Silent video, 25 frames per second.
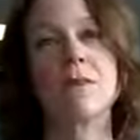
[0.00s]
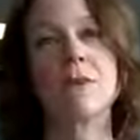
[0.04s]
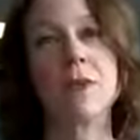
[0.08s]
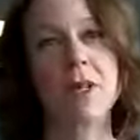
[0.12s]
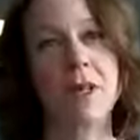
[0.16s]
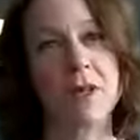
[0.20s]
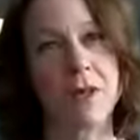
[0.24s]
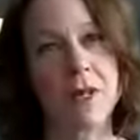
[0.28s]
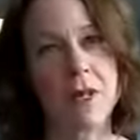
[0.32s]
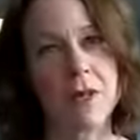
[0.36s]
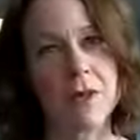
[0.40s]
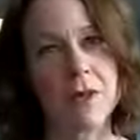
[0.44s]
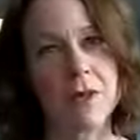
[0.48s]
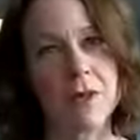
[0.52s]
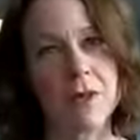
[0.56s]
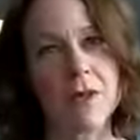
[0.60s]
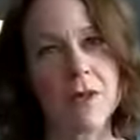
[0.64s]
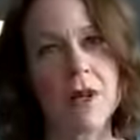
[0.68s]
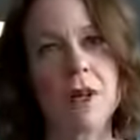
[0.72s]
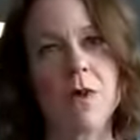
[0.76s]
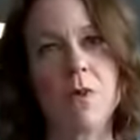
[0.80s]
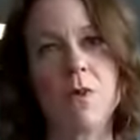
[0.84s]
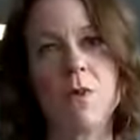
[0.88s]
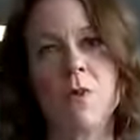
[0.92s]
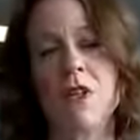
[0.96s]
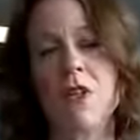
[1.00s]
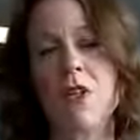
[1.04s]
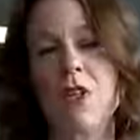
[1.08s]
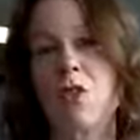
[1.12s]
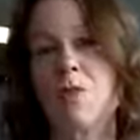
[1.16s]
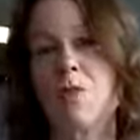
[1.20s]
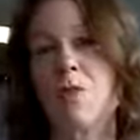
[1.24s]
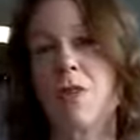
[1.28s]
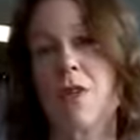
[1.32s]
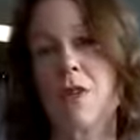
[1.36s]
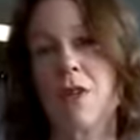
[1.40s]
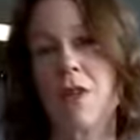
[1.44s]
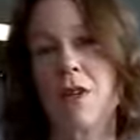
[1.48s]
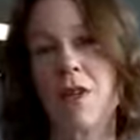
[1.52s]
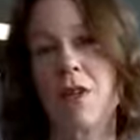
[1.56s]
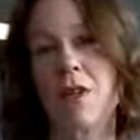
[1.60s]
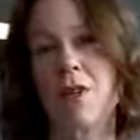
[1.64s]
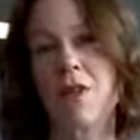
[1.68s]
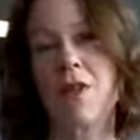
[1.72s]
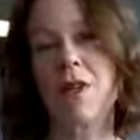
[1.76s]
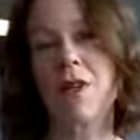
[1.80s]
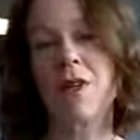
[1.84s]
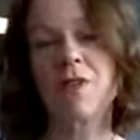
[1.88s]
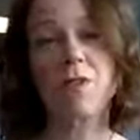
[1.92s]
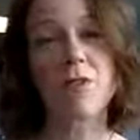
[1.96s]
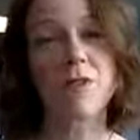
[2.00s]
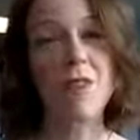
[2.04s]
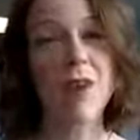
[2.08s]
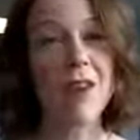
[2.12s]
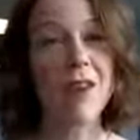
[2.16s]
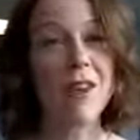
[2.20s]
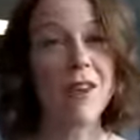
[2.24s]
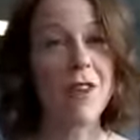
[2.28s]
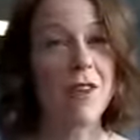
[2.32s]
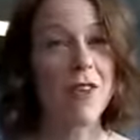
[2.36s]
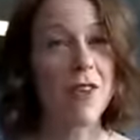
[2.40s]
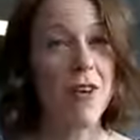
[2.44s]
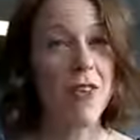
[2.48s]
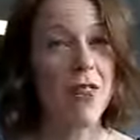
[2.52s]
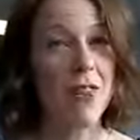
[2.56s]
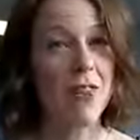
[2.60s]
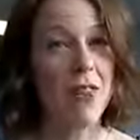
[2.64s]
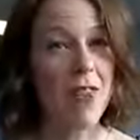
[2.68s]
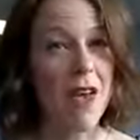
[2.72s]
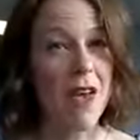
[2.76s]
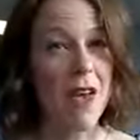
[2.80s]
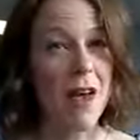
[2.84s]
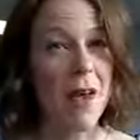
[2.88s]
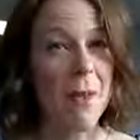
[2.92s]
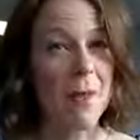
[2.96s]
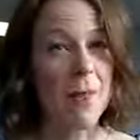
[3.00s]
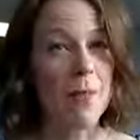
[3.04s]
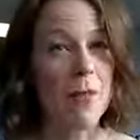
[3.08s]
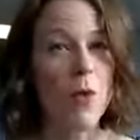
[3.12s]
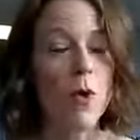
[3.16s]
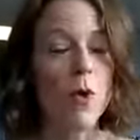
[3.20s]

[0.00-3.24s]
pillows and which pillow is right for them,